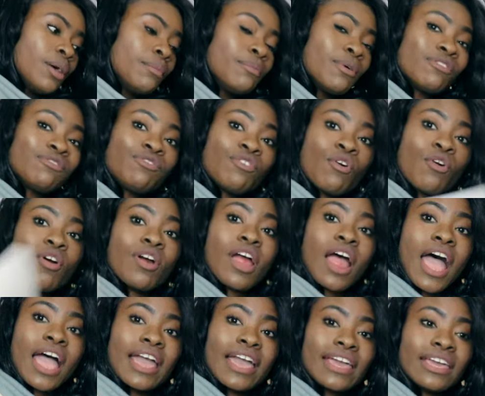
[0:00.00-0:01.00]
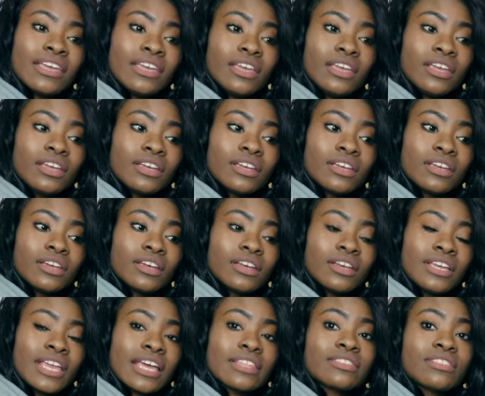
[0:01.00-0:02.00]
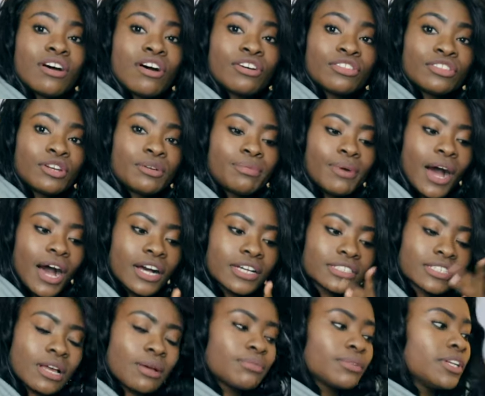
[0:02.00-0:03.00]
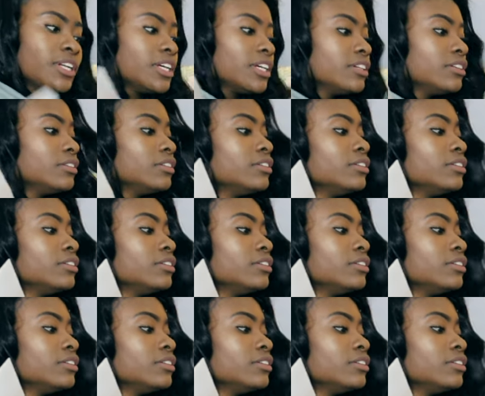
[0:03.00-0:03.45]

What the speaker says: before I get the other box, I'm gonna